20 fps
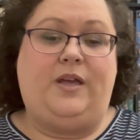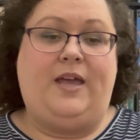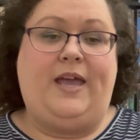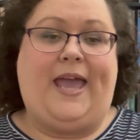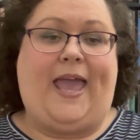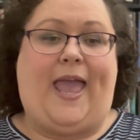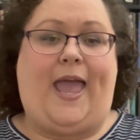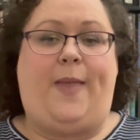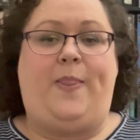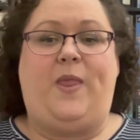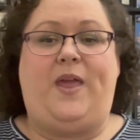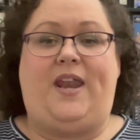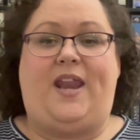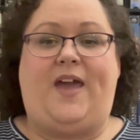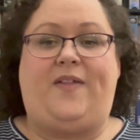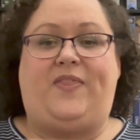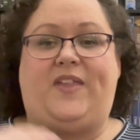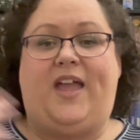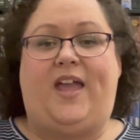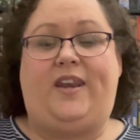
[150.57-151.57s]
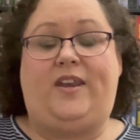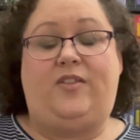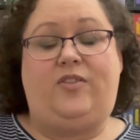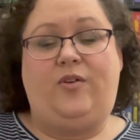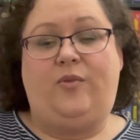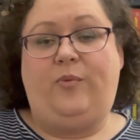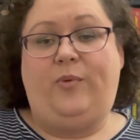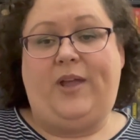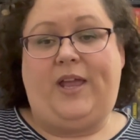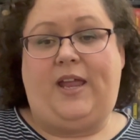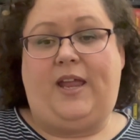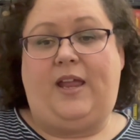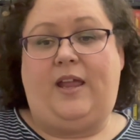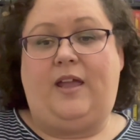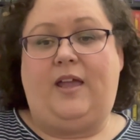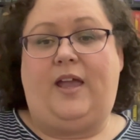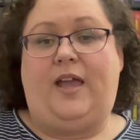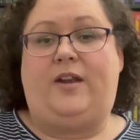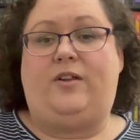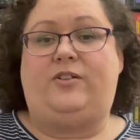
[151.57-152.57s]
And then at the end of the
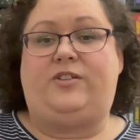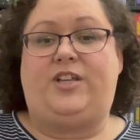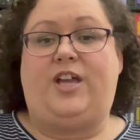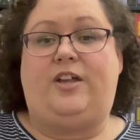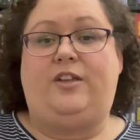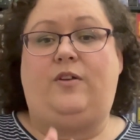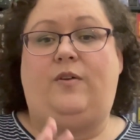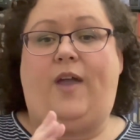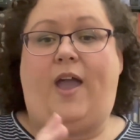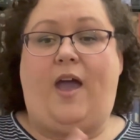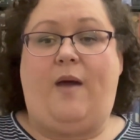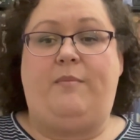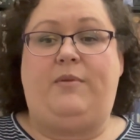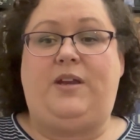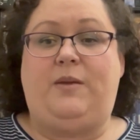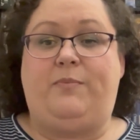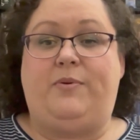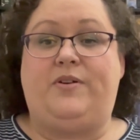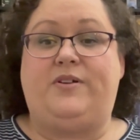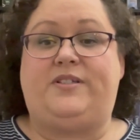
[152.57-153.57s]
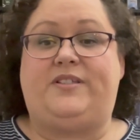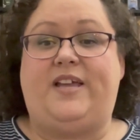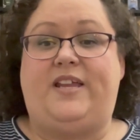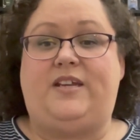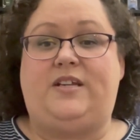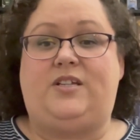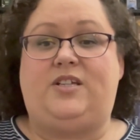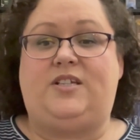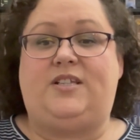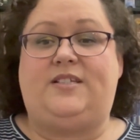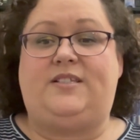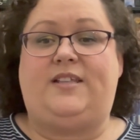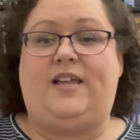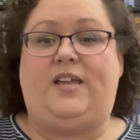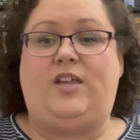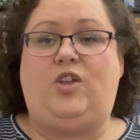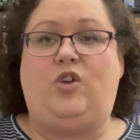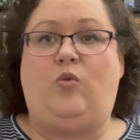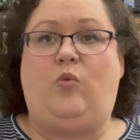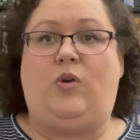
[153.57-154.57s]
week, it'll tell you how many percentages
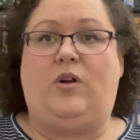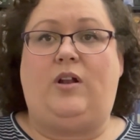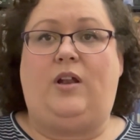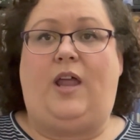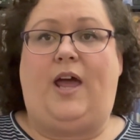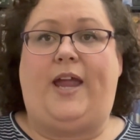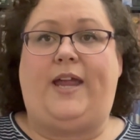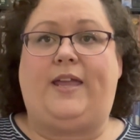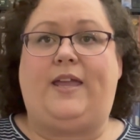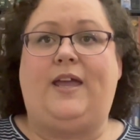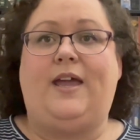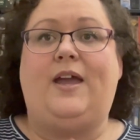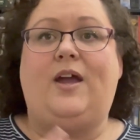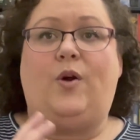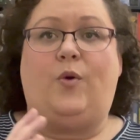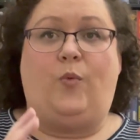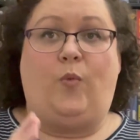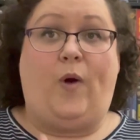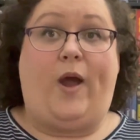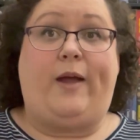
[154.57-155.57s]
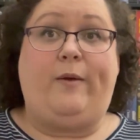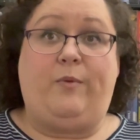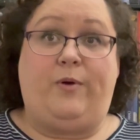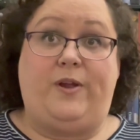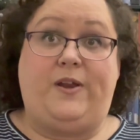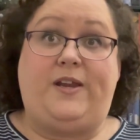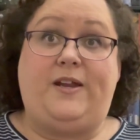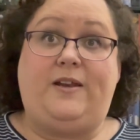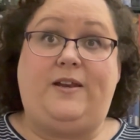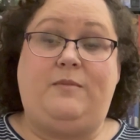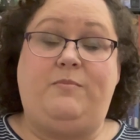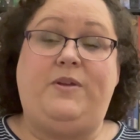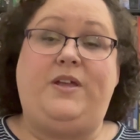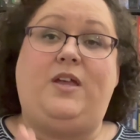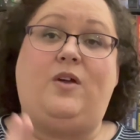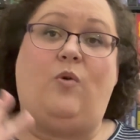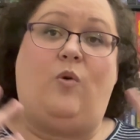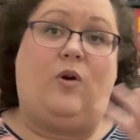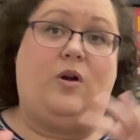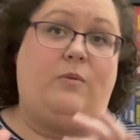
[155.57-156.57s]
that you were like right where you need to
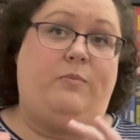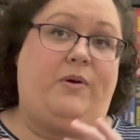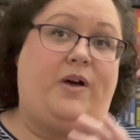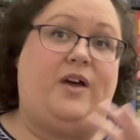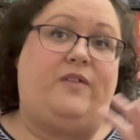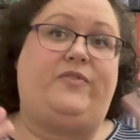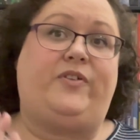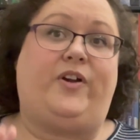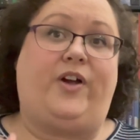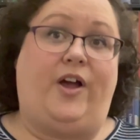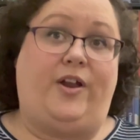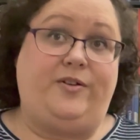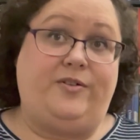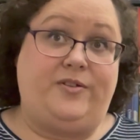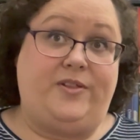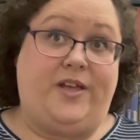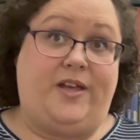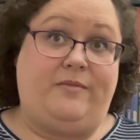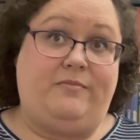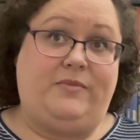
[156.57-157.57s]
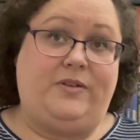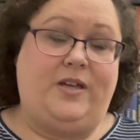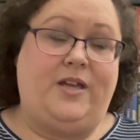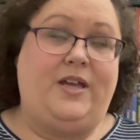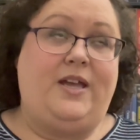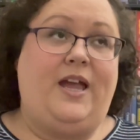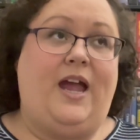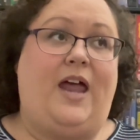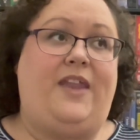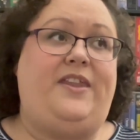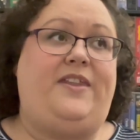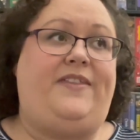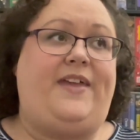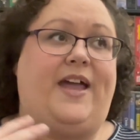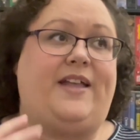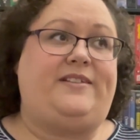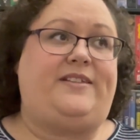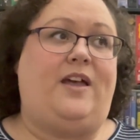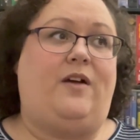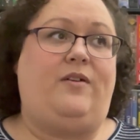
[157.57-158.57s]
be or above or under them. And then
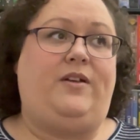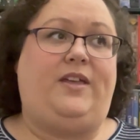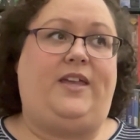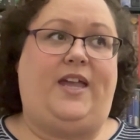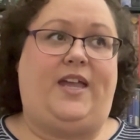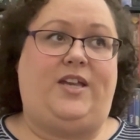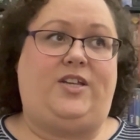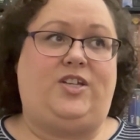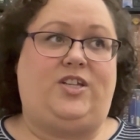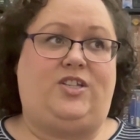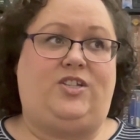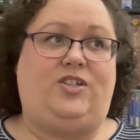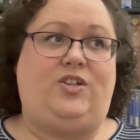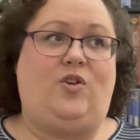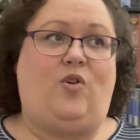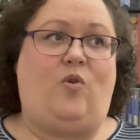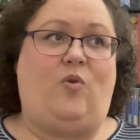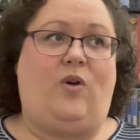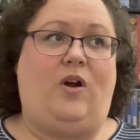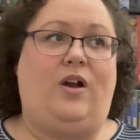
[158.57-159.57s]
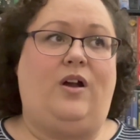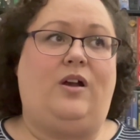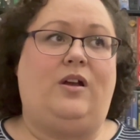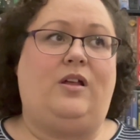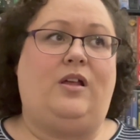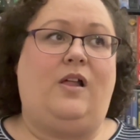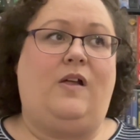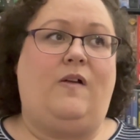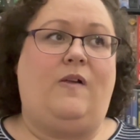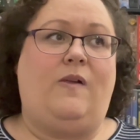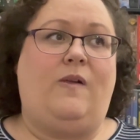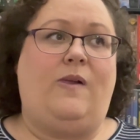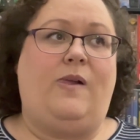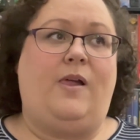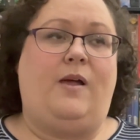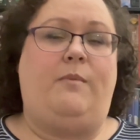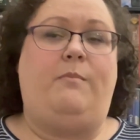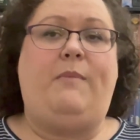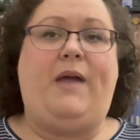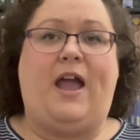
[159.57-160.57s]
that's how it gauges your
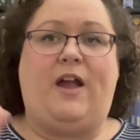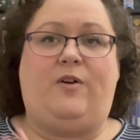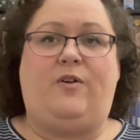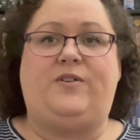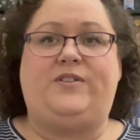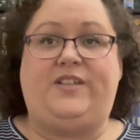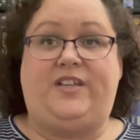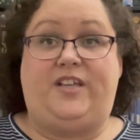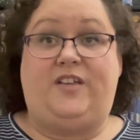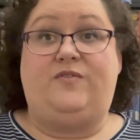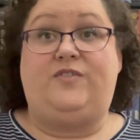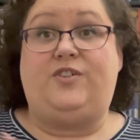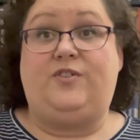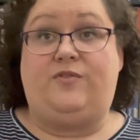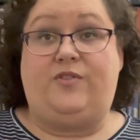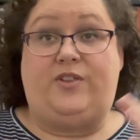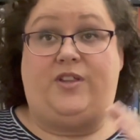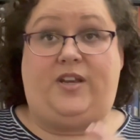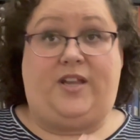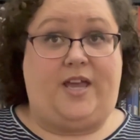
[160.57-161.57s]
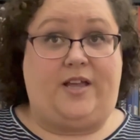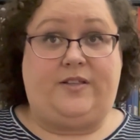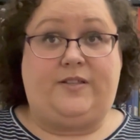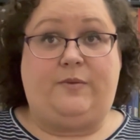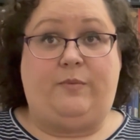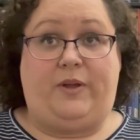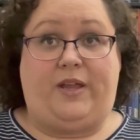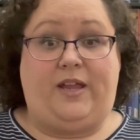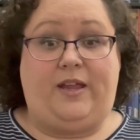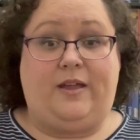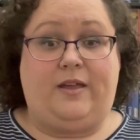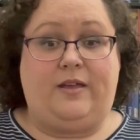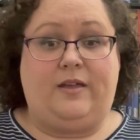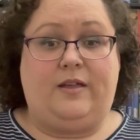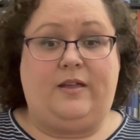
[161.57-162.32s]
macros it gives you for the next week.